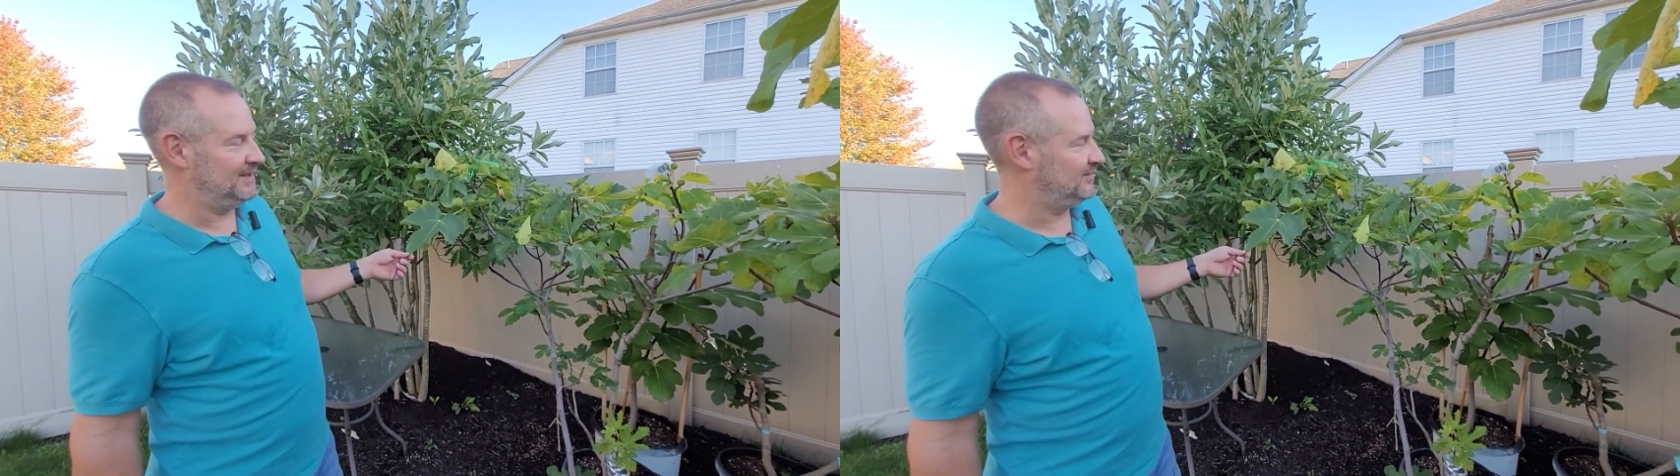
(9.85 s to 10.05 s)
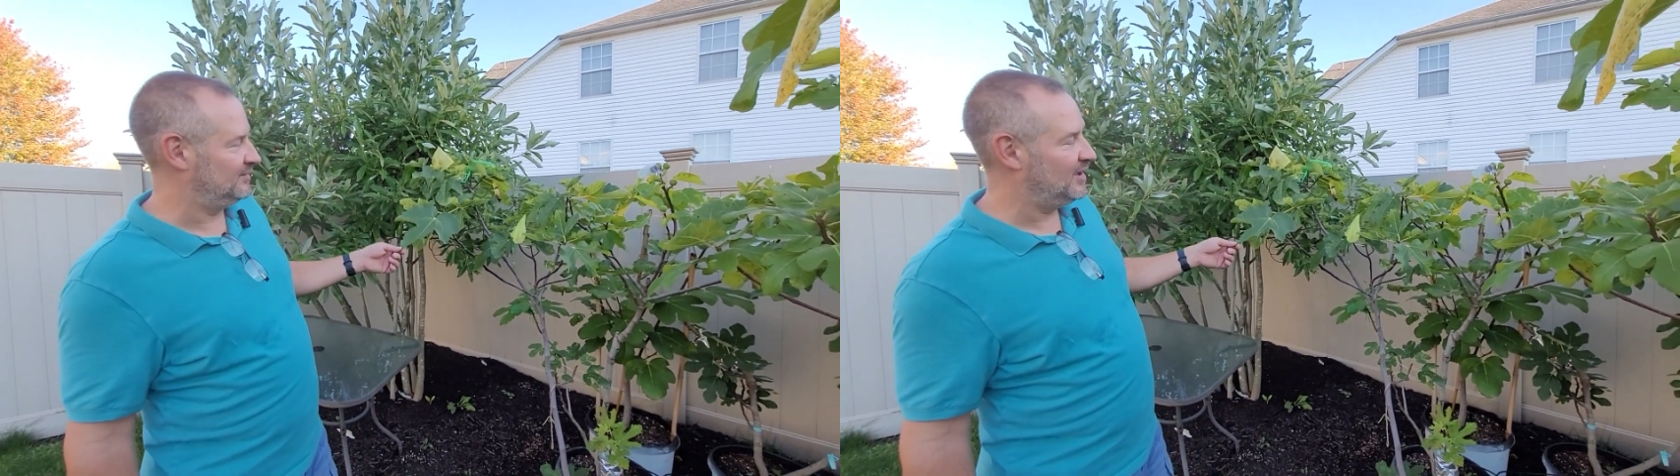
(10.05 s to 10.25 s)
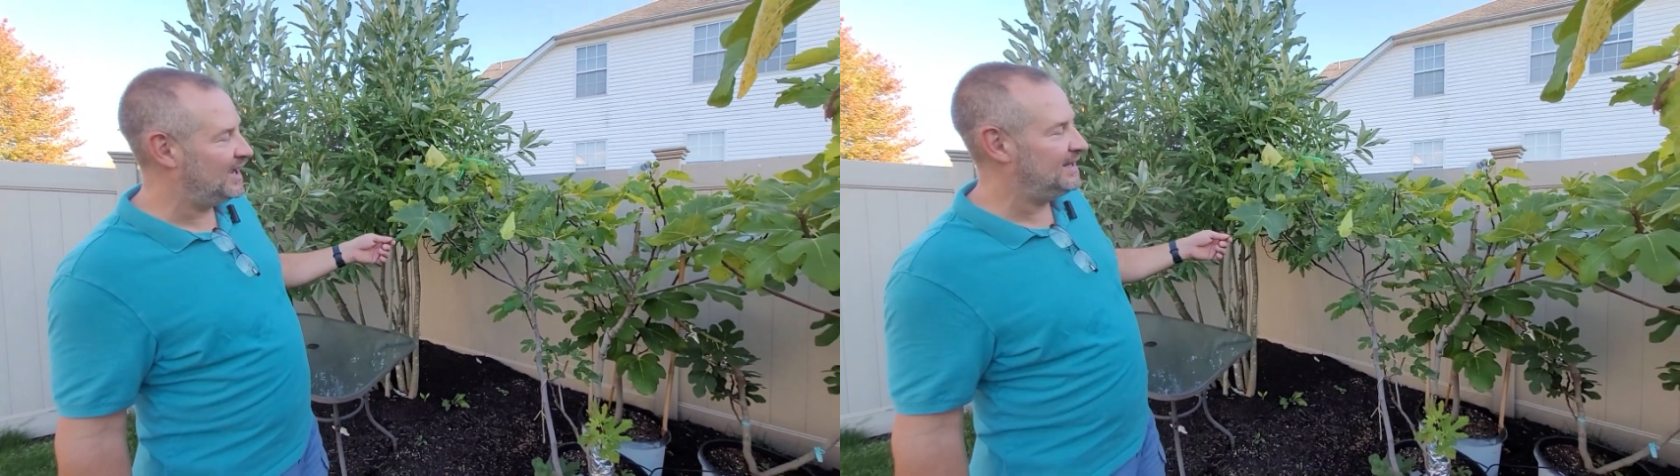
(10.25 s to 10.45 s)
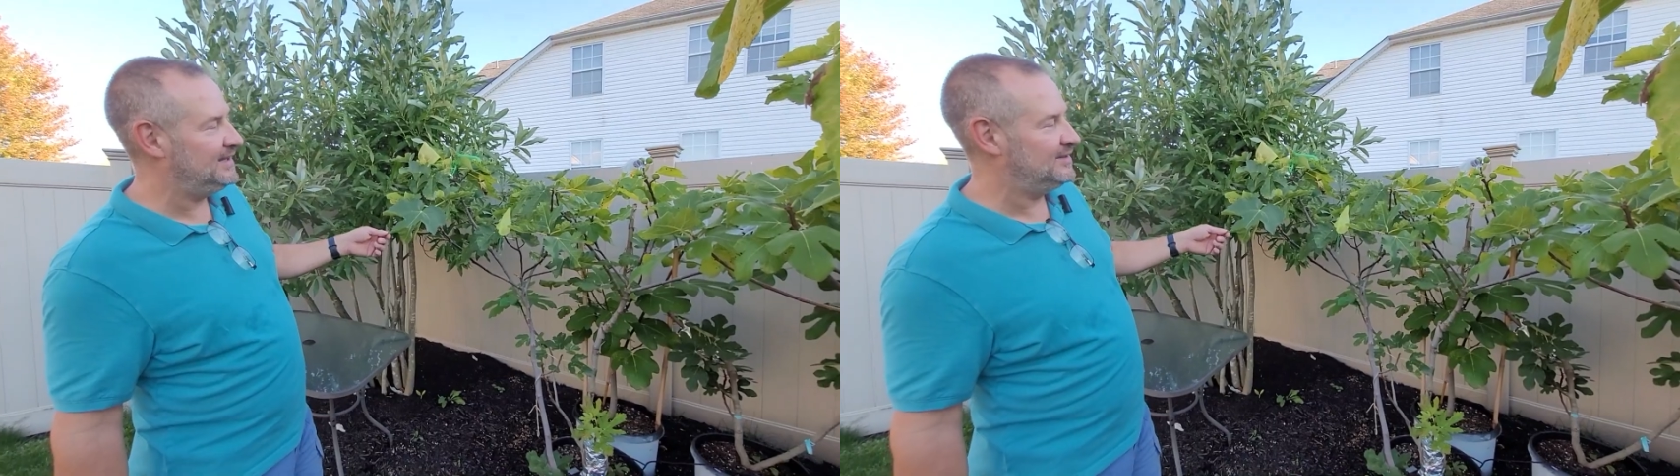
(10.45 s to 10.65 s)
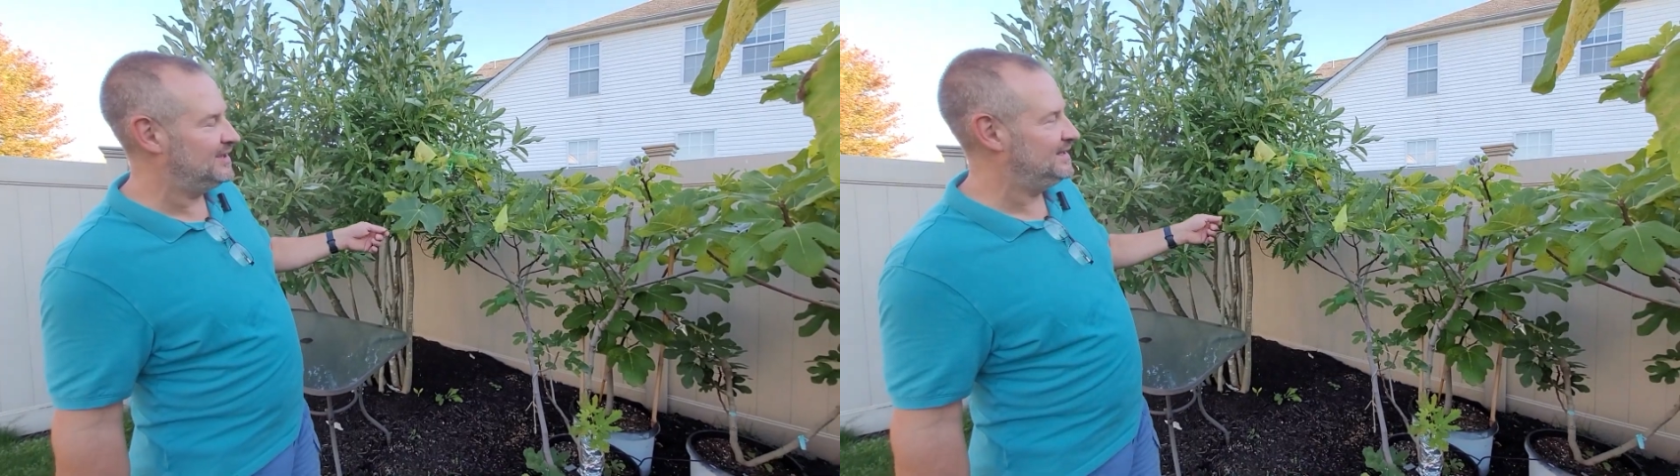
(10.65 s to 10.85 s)
It's a
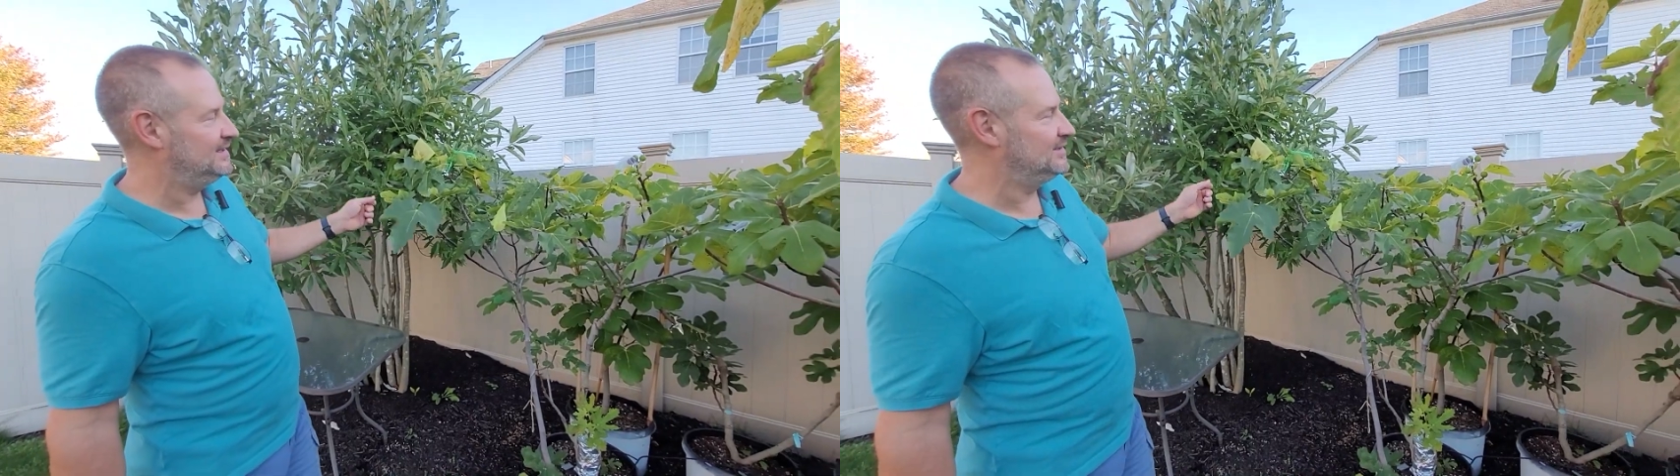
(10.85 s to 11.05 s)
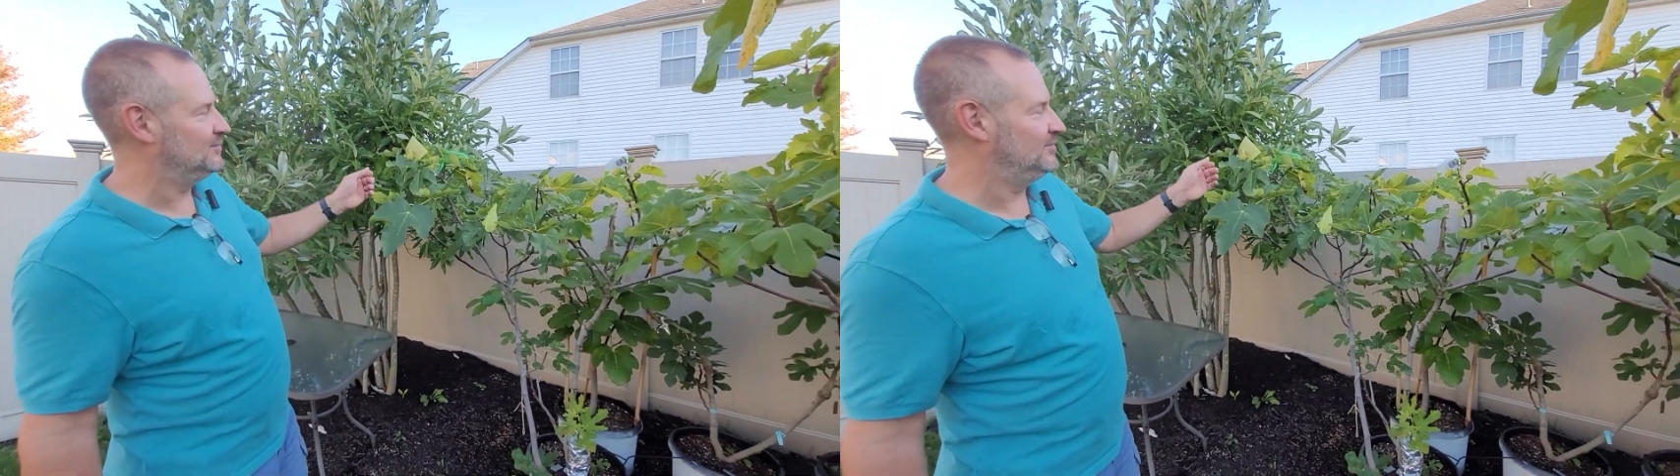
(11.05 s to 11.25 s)
tiny, tiny little